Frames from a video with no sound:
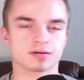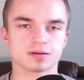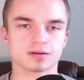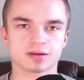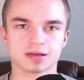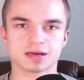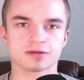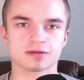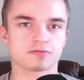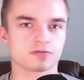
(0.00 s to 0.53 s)

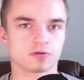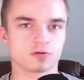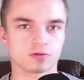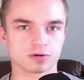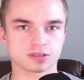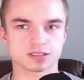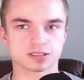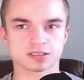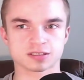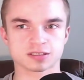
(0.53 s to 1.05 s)
of
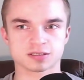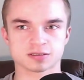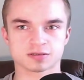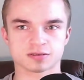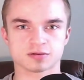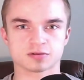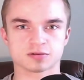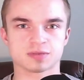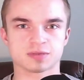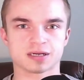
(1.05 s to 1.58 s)
course,
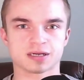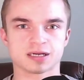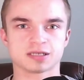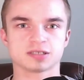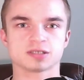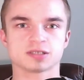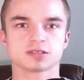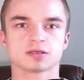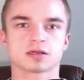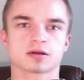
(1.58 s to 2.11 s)
those plans
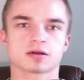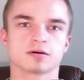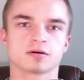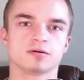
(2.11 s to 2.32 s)
just like